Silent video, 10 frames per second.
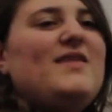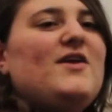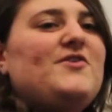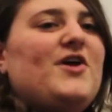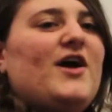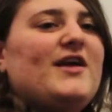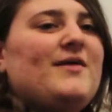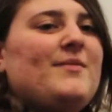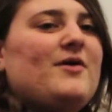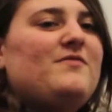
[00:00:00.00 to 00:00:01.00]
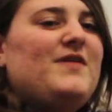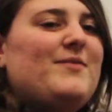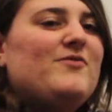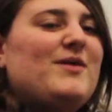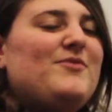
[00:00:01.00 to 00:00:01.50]
the year talking about
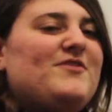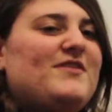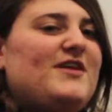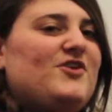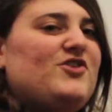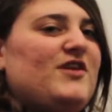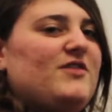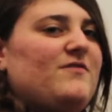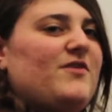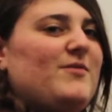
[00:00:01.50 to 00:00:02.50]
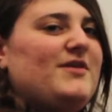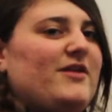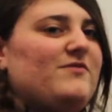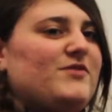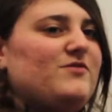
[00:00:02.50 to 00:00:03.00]
female representation in the film and
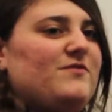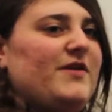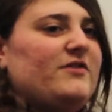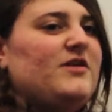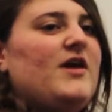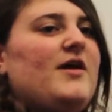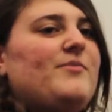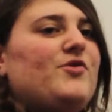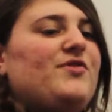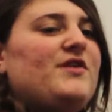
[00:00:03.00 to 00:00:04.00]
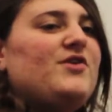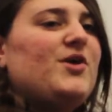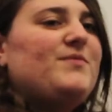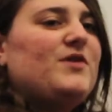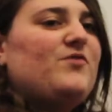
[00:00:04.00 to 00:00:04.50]
television field, both in
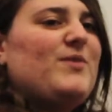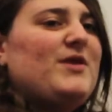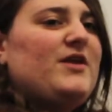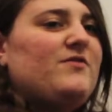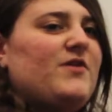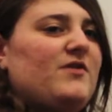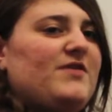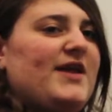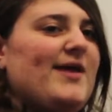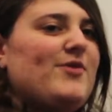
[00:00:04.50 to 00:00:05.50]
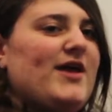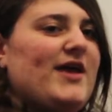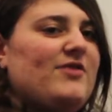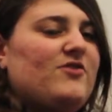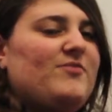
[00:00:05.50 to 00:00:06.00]
terms of women in front of the camera
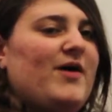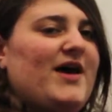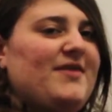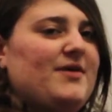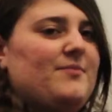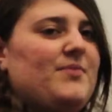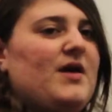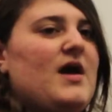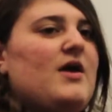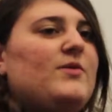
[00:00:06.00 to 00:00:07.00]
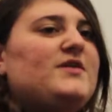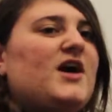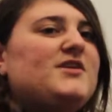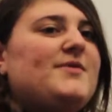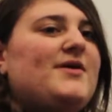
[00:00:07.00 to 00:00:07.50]
and those behind them. We
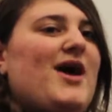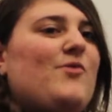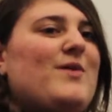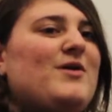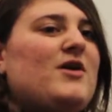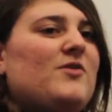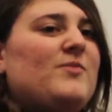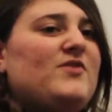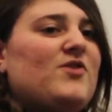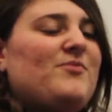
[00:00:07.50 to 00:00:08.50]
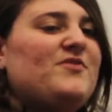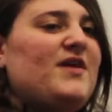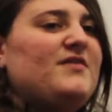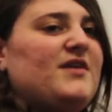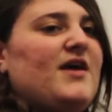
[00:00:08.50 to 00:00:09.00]
talked about how women are
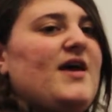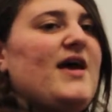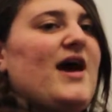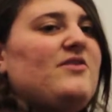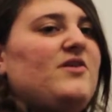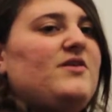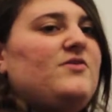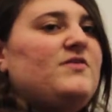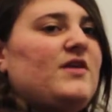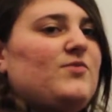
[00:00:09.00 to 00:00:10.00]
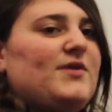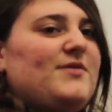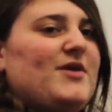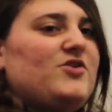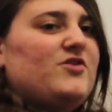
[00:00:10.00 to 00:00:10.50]
misrepresented, how they're used as
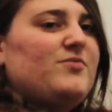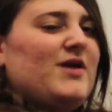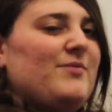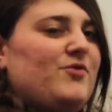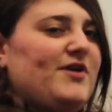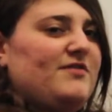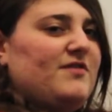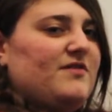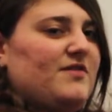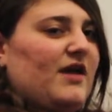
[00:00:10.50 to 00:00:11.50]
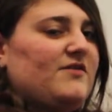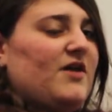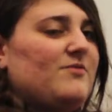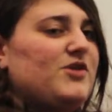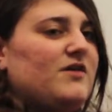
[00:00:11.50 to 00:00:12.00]
one-dimensional plot points, sex
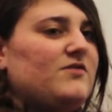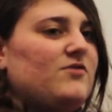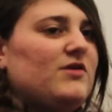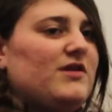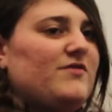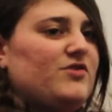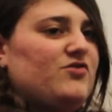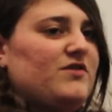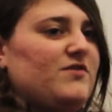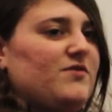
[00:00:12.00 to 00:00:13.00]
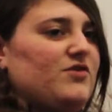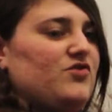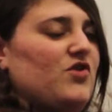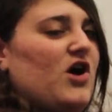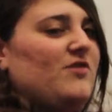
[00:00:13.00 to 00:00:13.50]
objects, or love interests for the
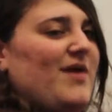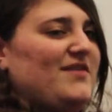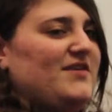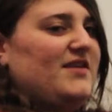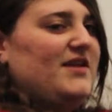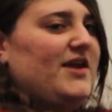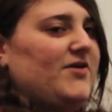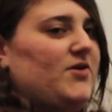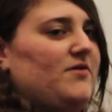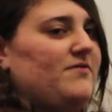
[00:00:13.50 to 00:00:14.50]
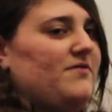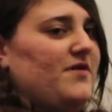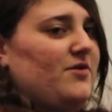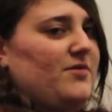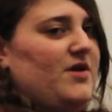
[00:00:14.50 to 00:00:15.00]
strong masculine hero of the film.